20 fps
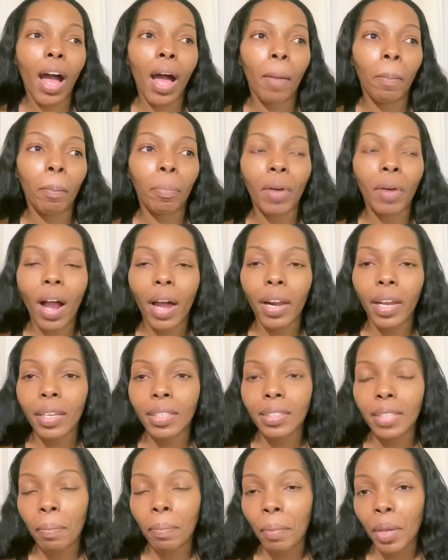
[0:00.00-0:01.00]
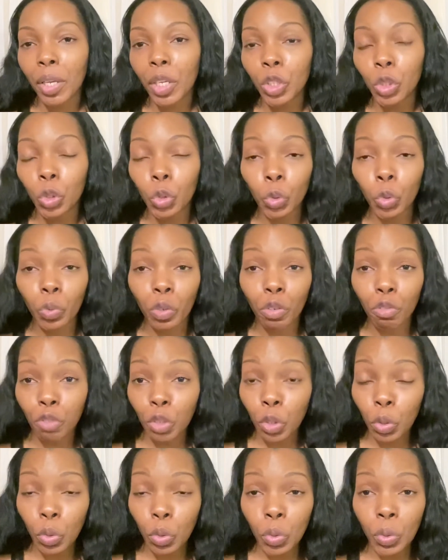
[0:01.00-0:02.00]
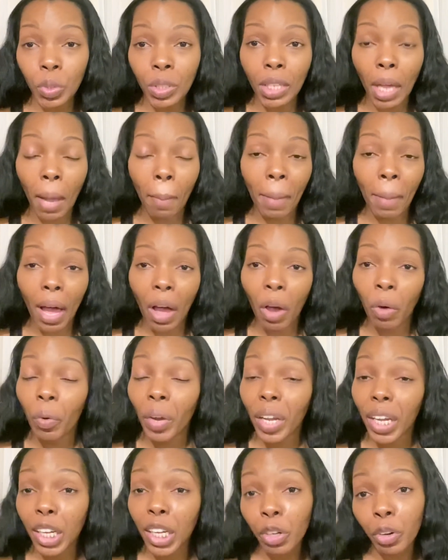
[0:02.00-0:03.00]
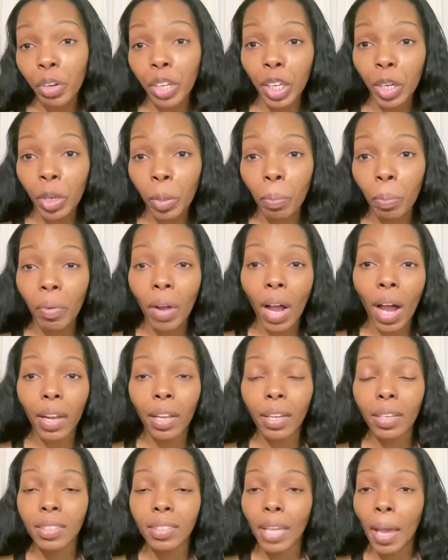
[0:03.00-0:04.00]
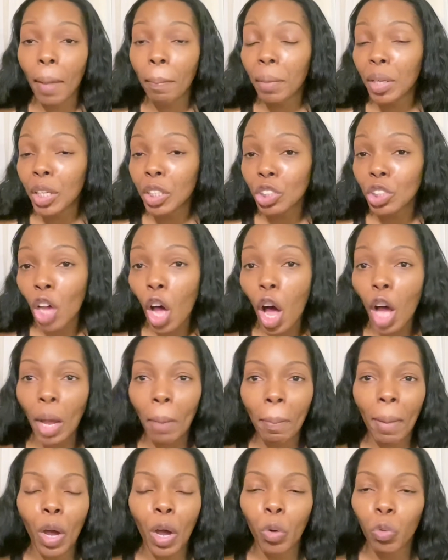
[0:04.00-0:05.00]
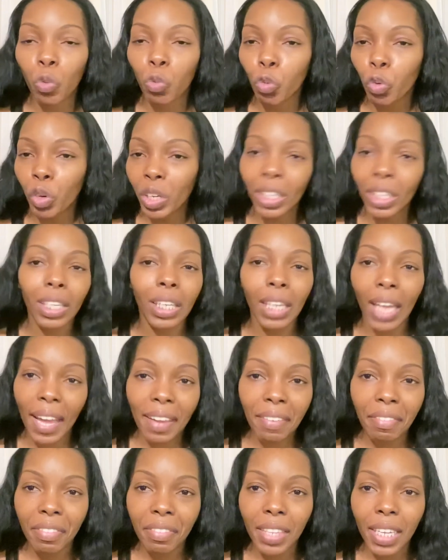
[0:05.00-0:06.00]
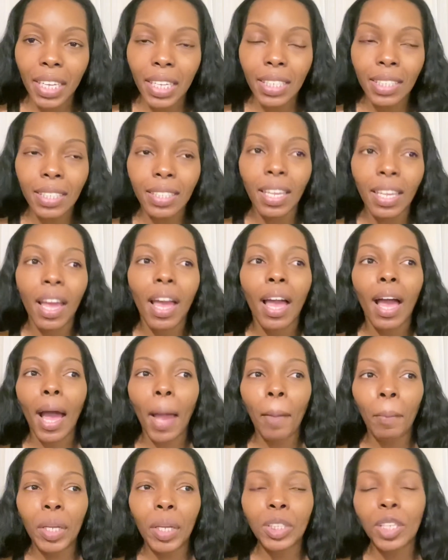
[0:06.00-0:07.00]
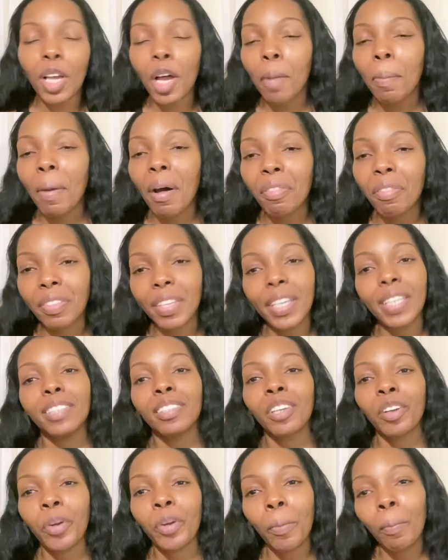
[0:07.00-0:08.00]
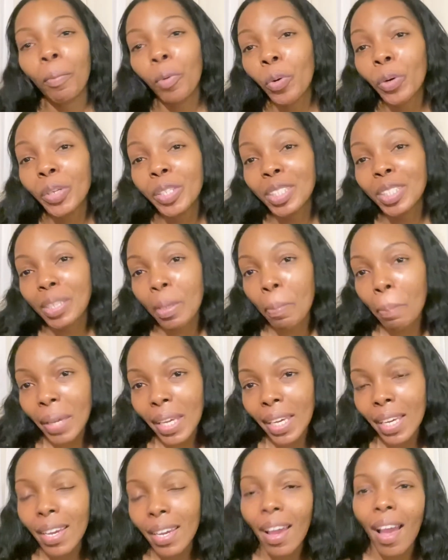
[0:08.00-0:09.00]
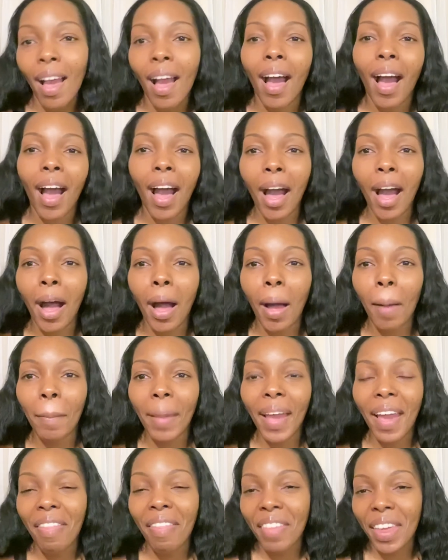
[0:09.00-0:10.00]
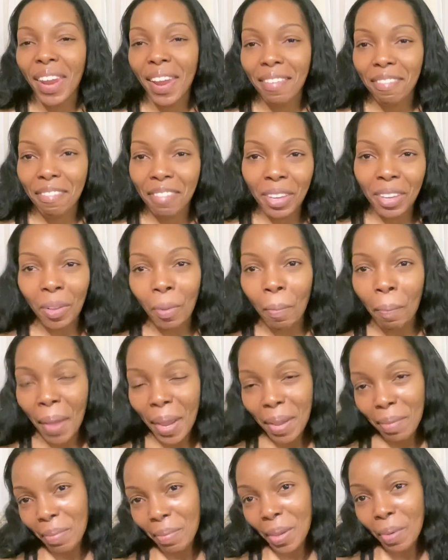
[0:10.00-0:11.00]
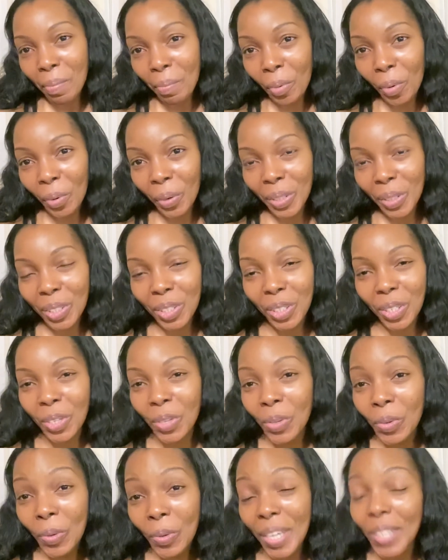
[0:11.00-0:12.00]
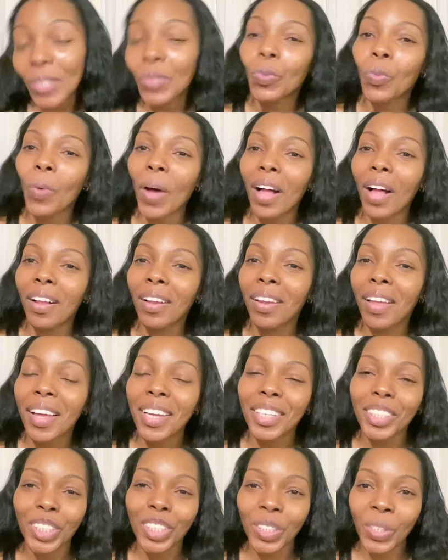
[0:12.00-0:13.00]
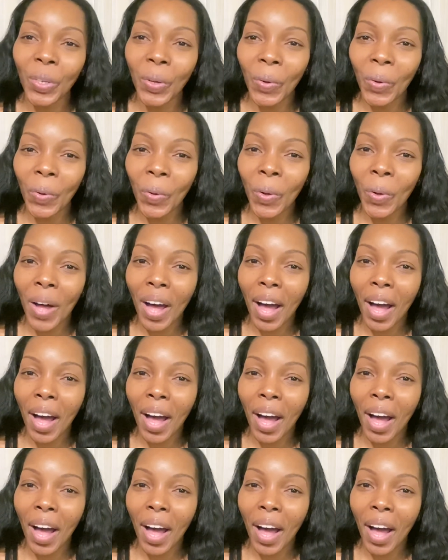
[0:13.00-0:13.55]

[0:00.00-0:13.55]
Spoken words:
products. I'm going to do reviews about hair care products. I'm going to talk about real life things. I'm going to talk about things that are important to me and that I feel might be important to you as well. So